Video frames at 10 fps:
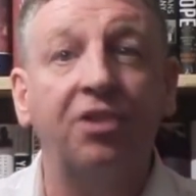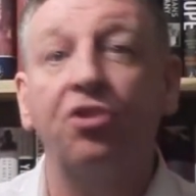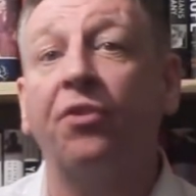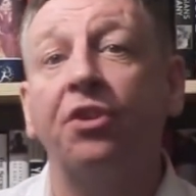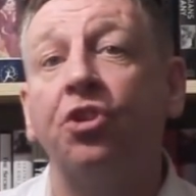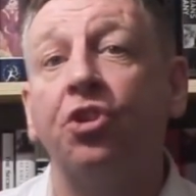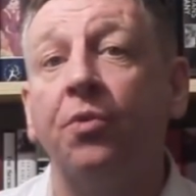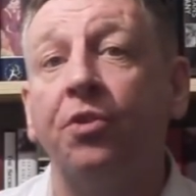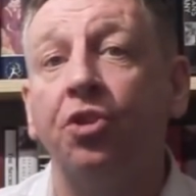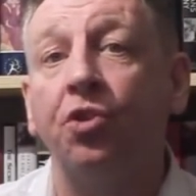It's nothing to do
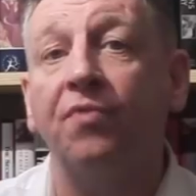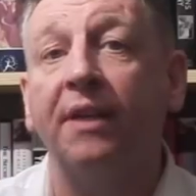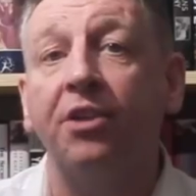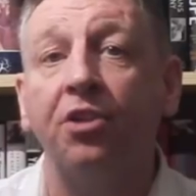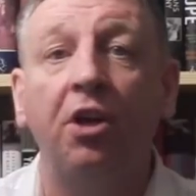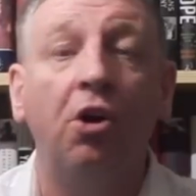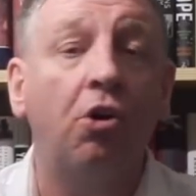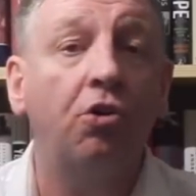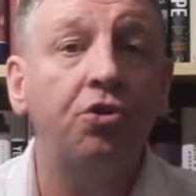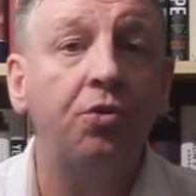with the Jewish religion
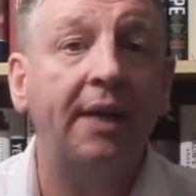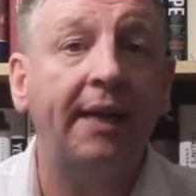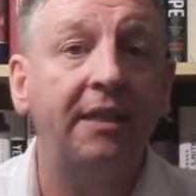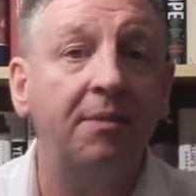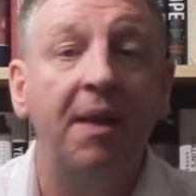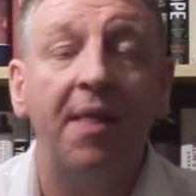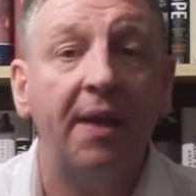or Judaism.